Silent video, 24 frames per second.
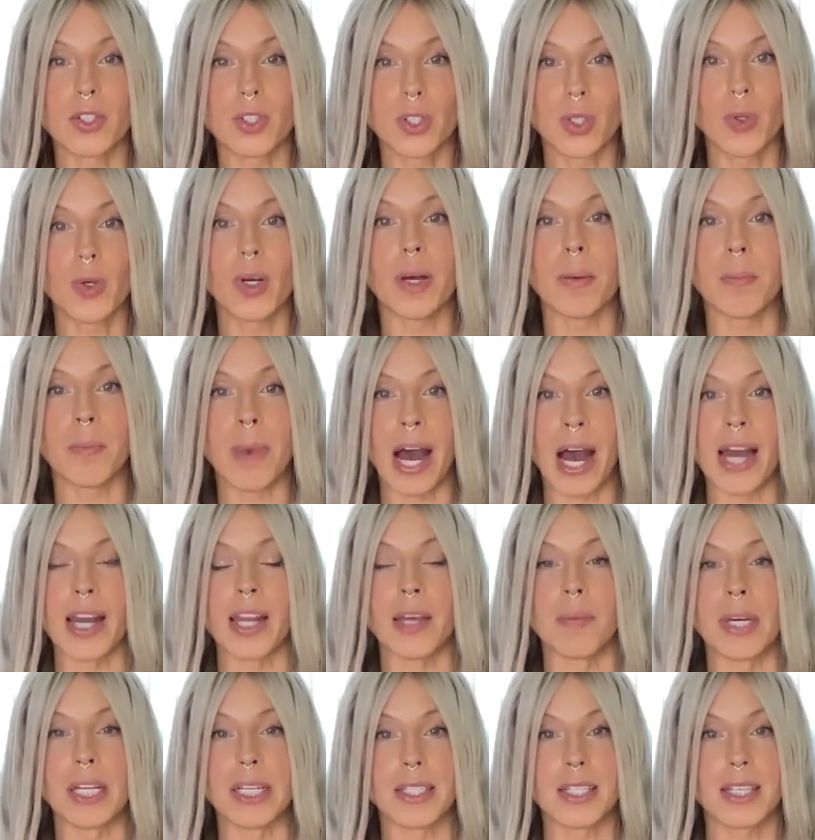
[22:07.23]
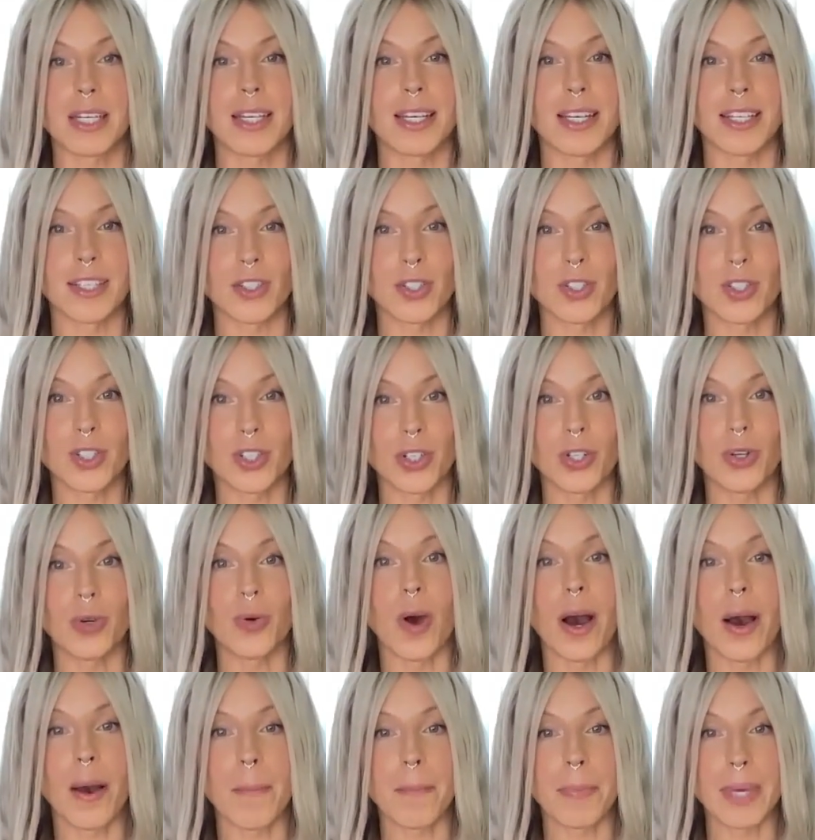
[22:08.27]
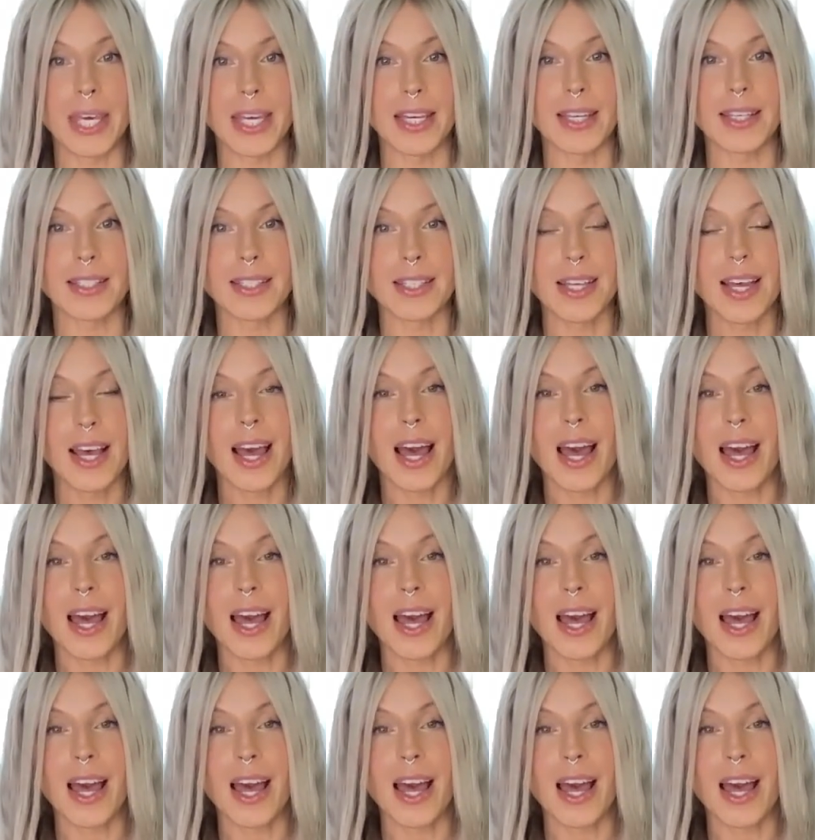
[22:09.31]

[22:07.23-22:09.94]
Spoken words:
true embodiment is true peace.